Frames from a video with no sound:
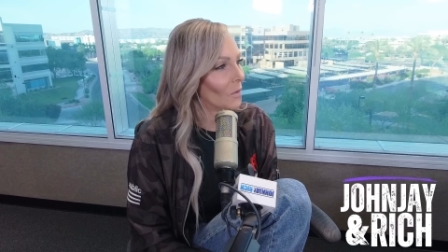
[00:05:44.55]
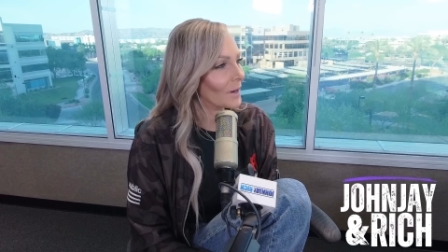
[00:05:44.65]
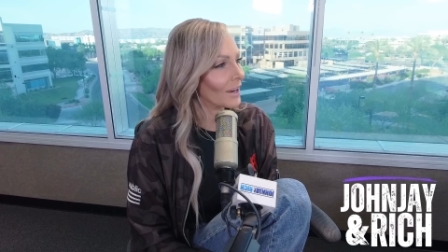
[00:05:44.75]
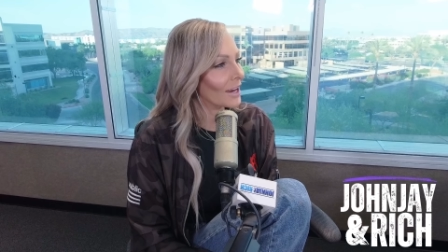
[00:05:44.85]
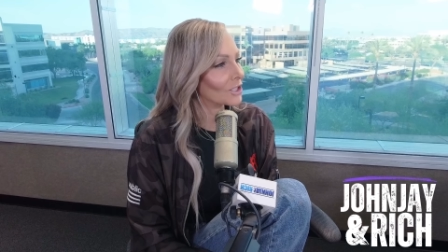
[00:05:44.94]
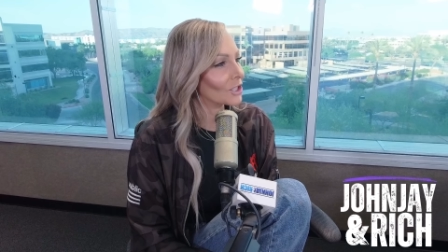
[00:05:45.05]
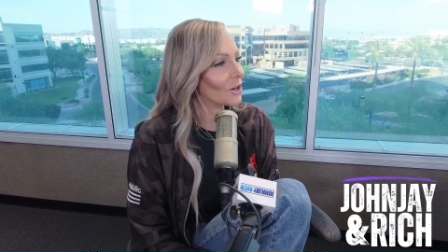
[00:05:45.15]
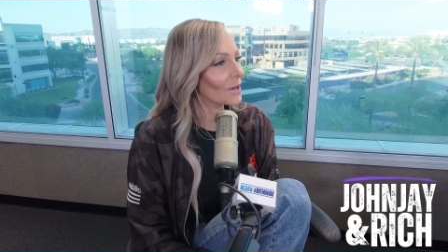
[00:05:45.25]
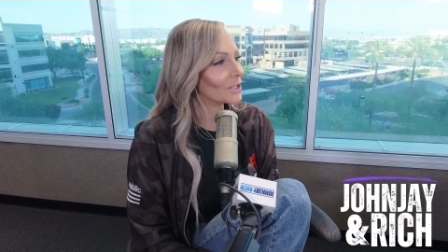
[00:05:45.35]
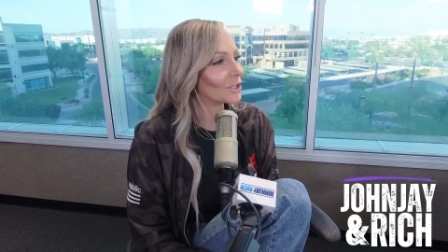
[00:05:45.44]
Oh my gosh. You
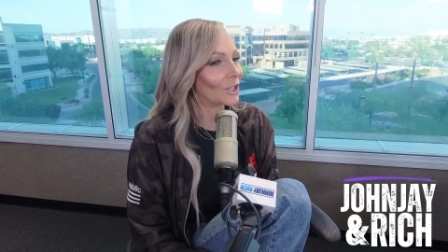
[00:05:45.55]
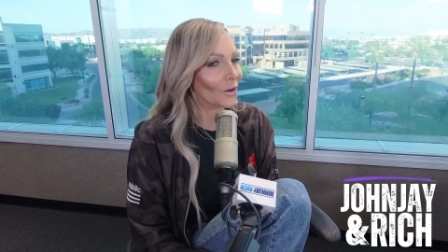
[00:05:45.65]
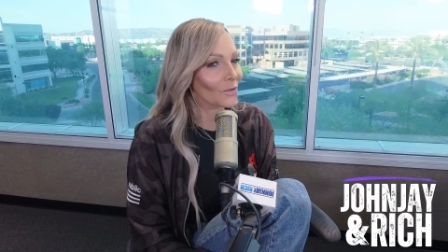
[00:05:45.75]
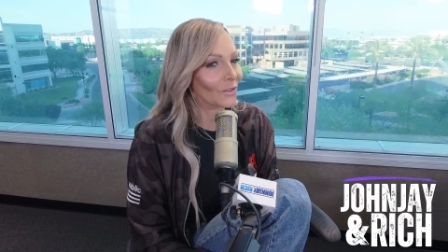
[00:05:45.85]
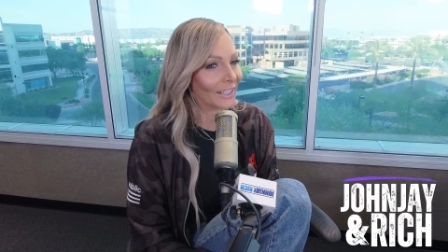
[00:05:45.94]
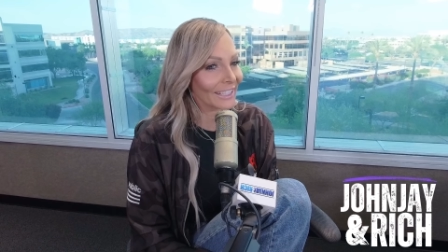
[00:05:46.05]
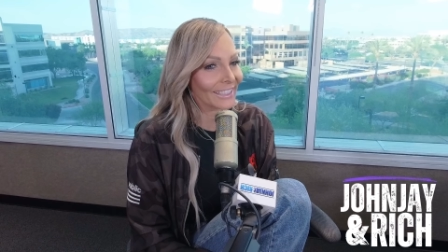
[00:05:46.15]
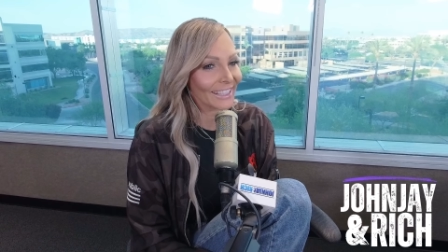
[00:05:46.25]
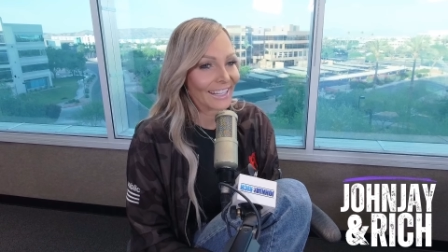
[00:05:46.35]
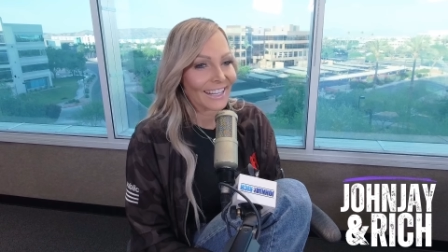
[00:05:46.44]
know what's so
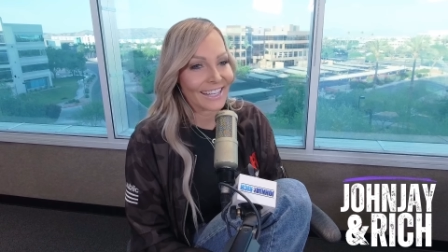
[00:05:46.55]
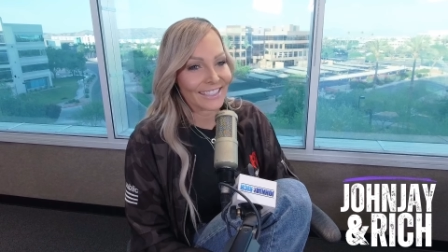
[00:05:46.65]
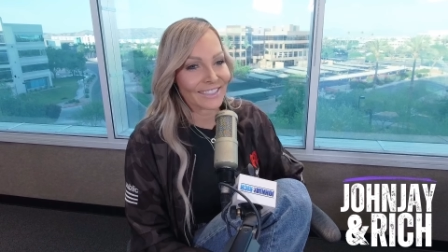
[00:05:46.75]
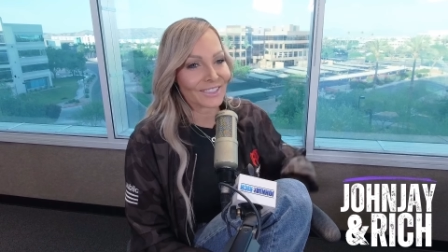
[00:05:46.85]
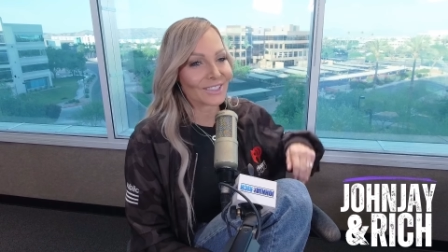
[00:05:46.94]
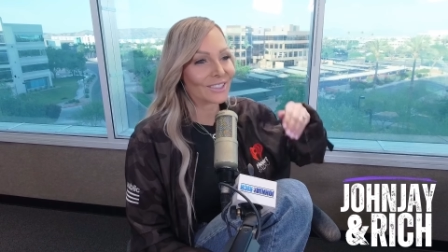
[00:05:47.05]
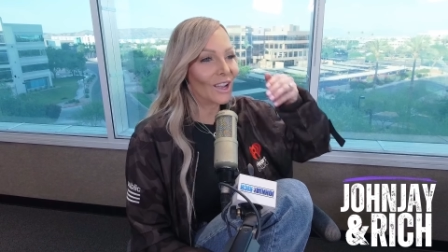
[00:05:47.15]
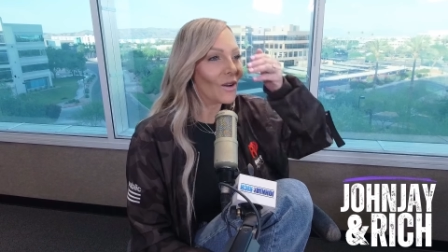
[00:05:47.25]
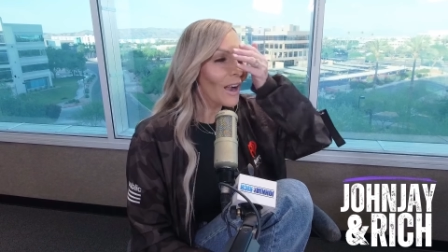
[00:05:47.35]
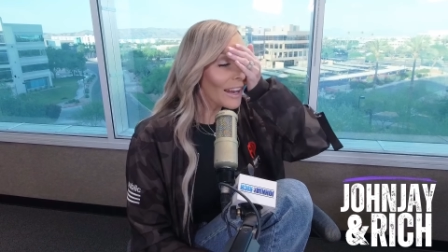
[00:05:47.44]
funny is
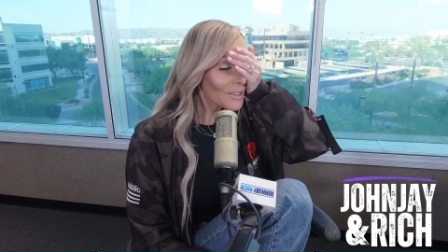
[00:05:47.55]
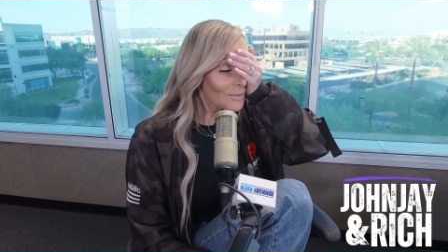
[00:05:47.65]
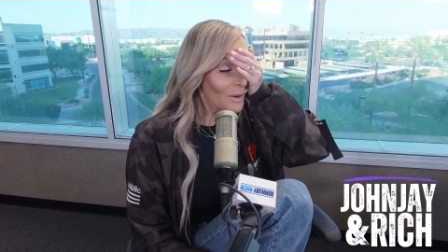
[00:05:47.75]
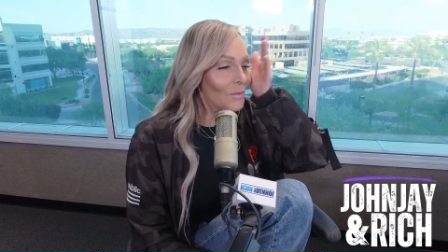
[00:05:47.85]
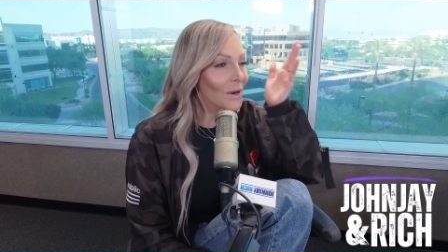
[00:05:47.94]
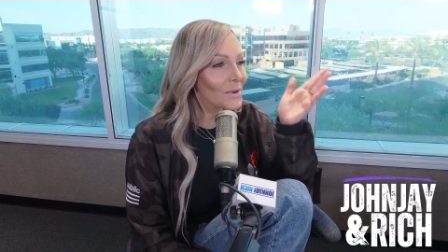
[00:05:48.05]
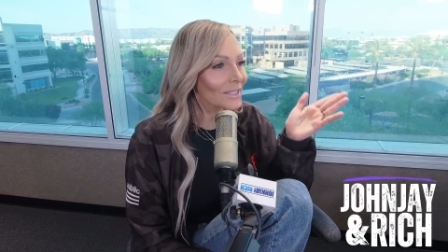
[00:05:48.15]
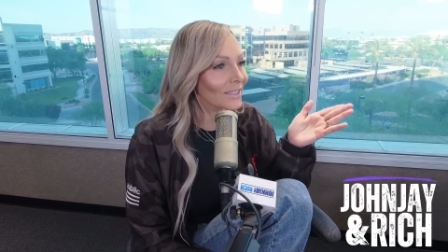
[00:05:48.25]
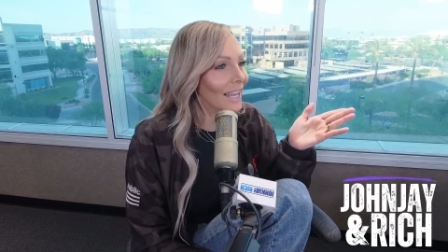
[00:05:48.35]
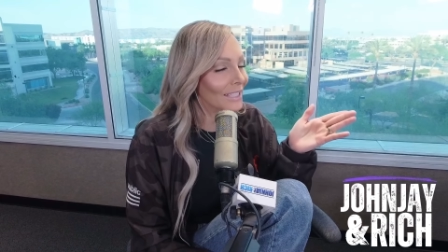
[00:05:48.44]
so I don't remember where was
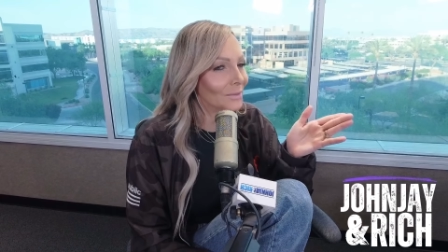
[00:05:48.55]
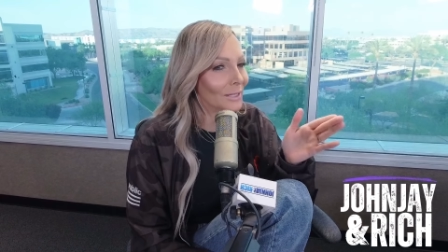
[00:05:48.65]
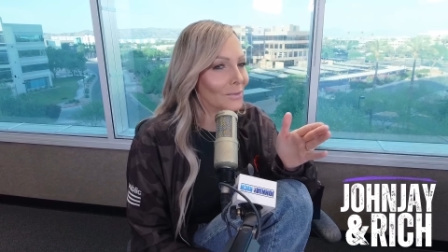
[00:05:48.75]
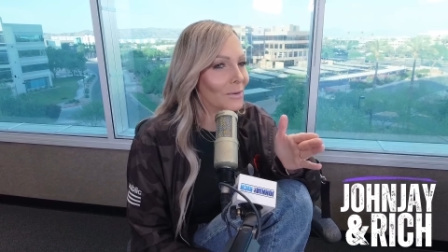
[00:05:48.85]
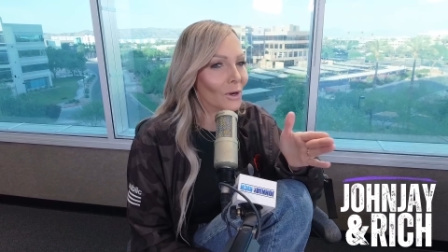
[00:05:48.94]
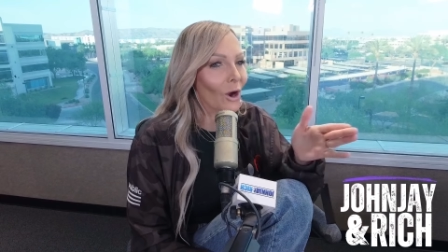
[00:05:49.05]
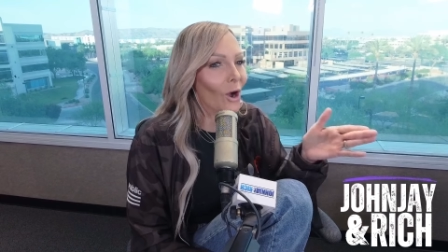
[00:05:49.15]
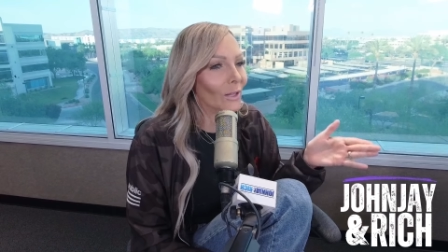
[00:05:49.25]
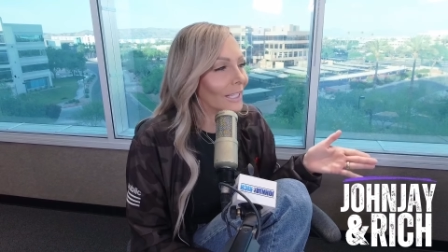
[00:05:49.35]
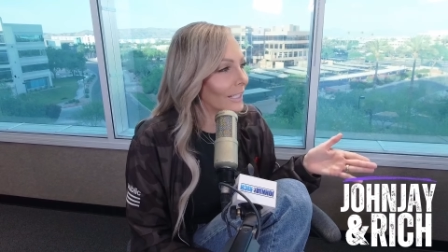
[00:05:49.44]
the last place we were
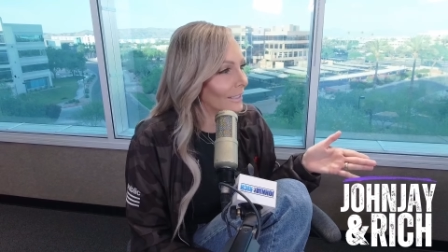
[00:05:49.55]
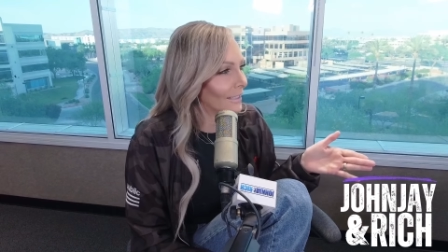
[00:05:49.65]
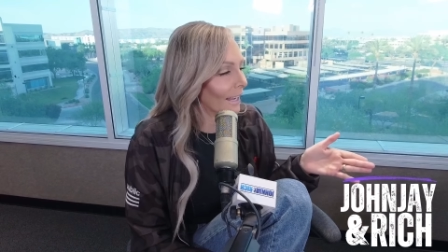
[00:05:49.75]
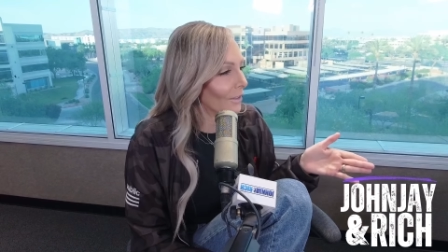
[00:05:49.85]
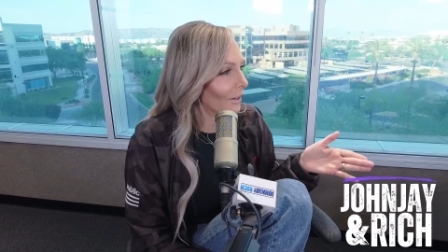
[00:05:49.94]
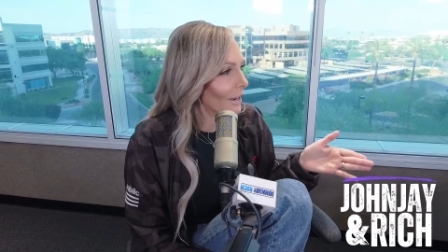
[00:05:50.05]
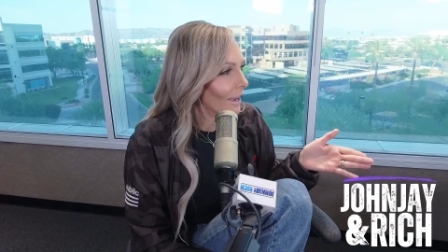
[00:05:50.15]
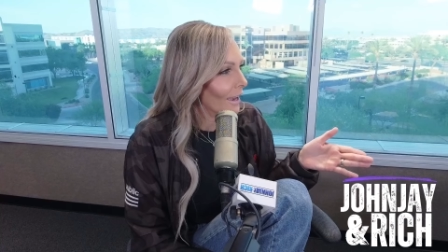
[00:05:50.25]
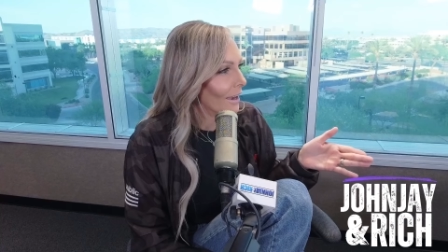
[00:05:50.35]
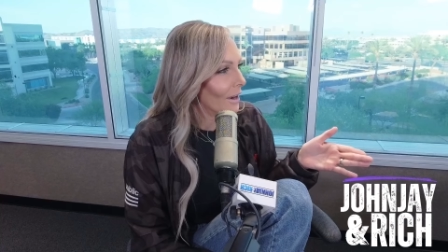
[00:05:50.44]
all eating together?
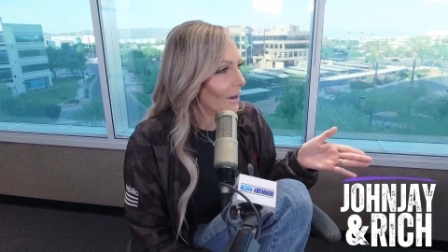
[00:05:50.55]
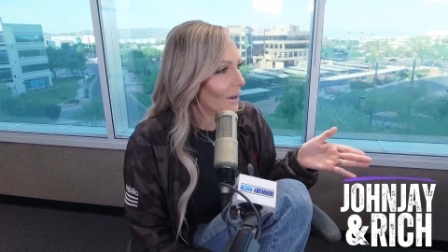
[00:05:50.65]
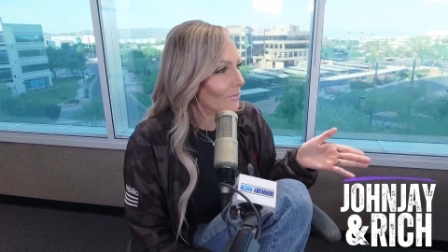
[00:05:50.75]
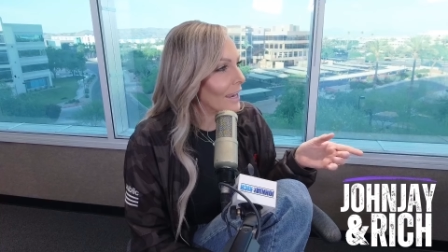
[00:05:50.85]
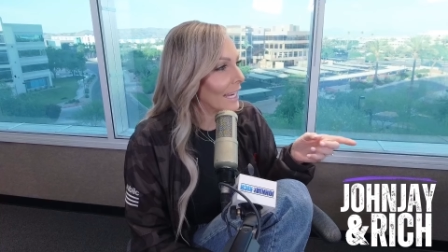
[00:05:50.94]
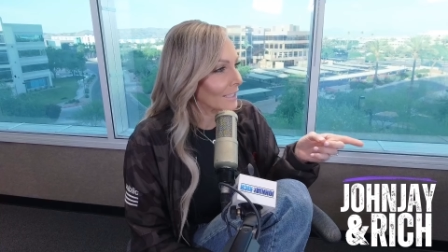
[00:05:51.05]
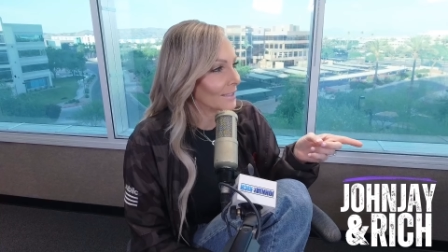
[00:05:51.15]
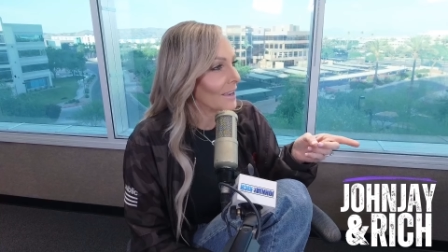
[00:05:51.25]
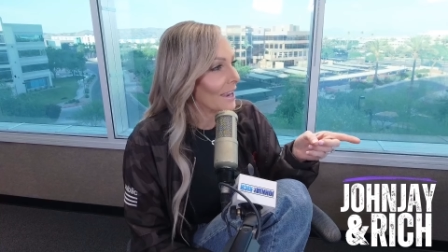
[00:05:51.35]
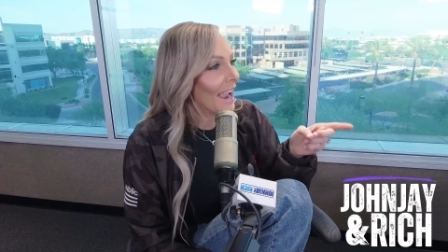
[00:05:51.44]
Vegas? Vegas.